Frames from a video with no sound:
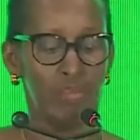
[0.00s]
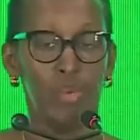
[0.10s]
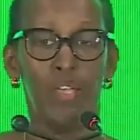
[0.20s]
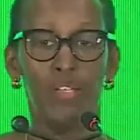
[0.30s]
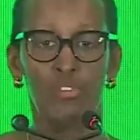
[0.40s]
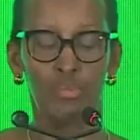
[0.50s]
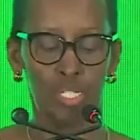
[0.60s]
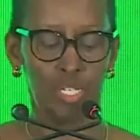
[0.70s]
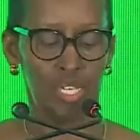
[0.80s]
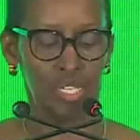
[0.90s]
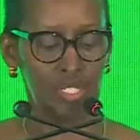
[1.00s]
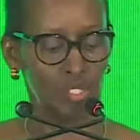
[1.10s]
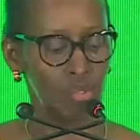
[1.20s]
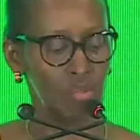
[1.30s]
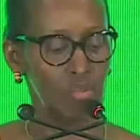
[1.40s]
barely 3 decades
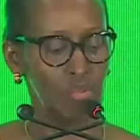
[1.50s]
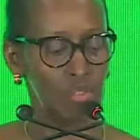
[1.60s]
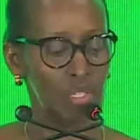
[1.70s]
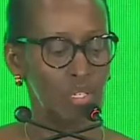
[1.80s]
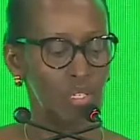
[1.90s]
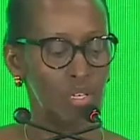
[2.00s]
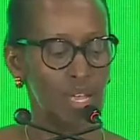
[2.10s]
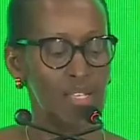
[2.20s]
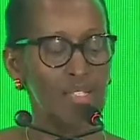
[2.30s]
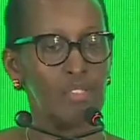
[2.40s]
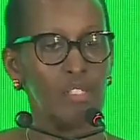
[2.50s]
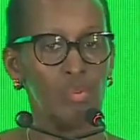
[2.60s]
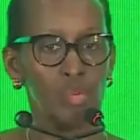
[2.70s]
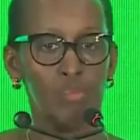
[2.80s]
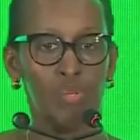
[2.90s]
ago as a
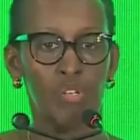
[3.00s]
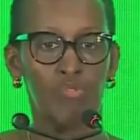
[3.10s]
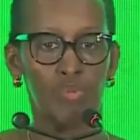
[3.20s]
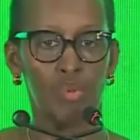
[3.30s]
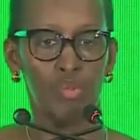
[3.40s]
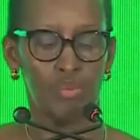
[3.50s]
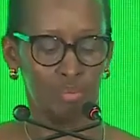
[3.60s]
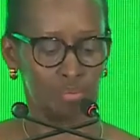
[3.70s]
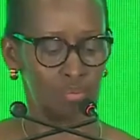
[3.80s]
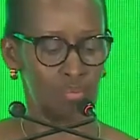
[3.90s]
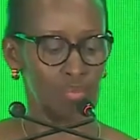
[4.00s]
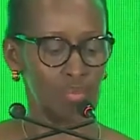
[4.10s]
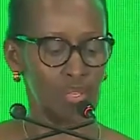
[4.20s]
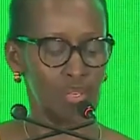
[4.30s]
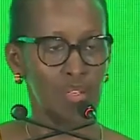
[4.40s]
weapon of war.
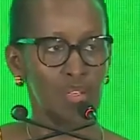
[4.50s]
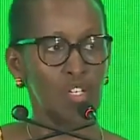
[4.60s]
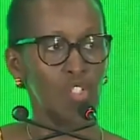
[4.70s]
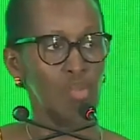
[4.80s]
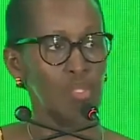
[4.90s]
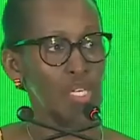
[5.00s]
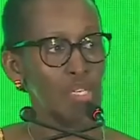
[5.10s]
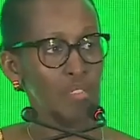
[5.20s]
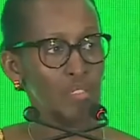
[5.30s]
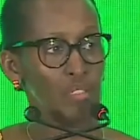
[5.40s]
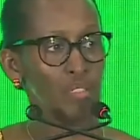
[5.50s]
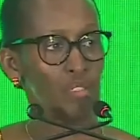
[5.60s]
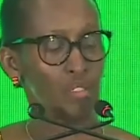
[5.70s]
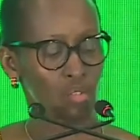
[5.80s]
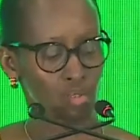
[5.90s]
Today,
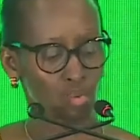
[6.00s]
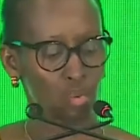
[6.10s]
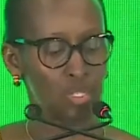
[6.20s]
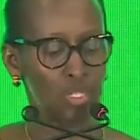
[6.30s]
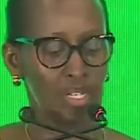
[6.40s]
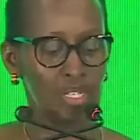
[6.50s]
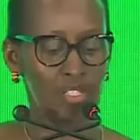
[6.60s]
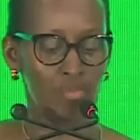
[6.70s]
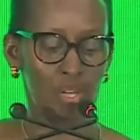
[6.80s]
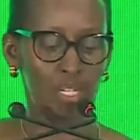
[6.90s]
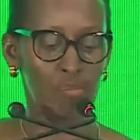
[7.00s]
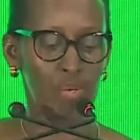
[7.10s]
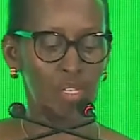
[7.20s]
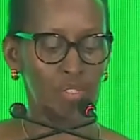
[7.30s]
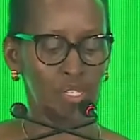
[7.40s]
Rwanda is ranked
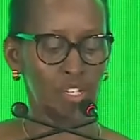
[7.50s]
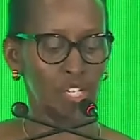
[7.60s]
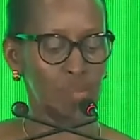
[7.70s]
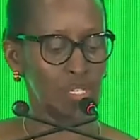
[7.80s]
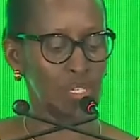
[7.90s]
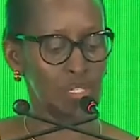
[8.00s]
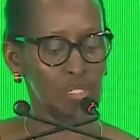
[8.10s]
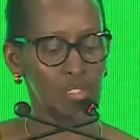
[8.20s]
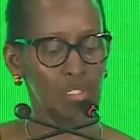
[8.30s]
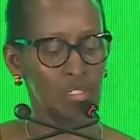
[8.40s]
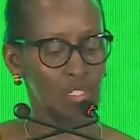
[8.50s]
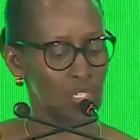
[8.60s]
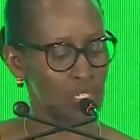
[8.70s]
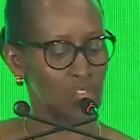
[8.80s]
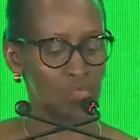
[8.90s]
by
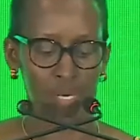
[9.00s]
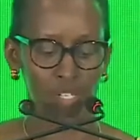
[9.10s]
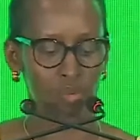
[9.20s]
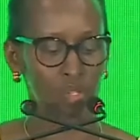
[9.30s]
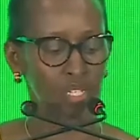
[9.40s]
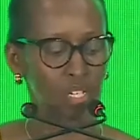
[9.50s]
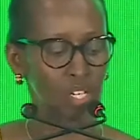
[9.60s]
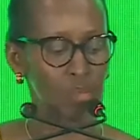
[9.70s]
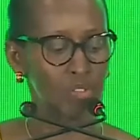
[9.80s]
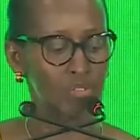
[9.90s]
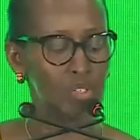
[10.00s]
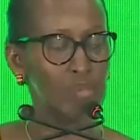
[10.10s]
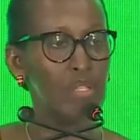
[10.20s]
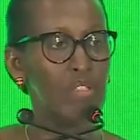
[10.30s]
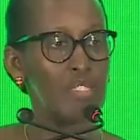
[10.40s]
the World Economic
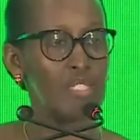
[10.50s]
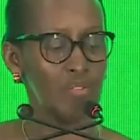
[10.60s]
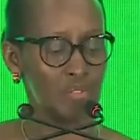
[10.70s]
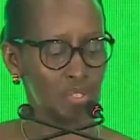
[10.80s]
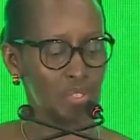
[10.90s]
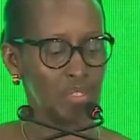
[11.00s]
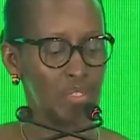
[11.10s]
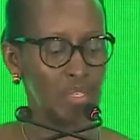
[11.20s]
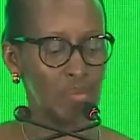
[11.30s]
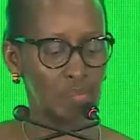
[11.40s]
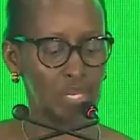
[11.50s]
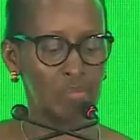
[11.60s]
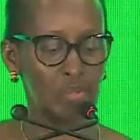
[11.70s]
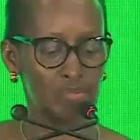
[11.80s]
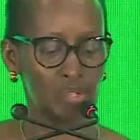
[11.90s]
Forum as the 7th
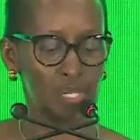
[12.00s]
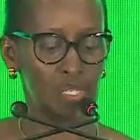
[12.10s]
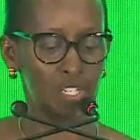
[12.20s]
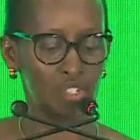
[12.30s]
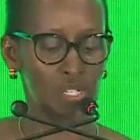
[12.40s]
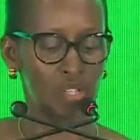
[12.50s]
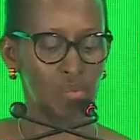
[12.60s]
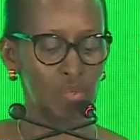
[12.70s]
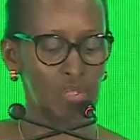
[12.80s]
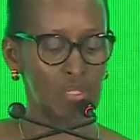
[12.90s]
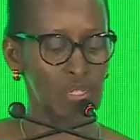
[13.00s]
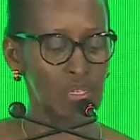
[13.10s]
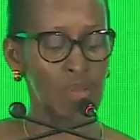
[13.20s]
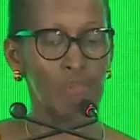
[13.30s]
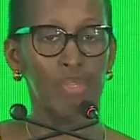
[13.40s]
best performing nation in the world
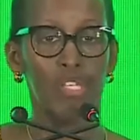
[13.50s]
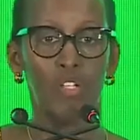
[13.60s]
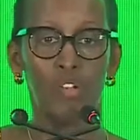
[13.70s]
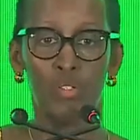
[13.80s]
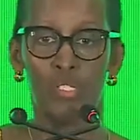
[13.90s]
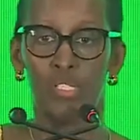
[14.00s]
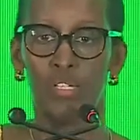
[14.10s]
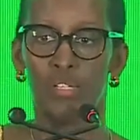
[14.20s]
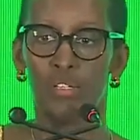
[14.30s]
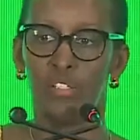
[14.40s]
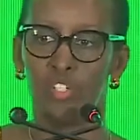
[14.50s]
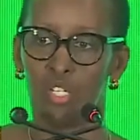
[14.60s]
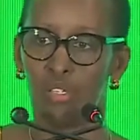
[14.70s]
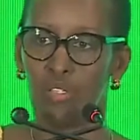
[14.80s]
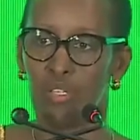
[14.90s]
in closing the
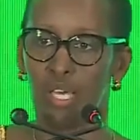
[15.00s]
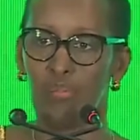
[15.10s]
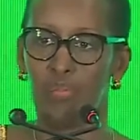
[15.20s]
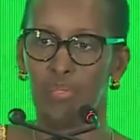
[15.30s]
gender gap.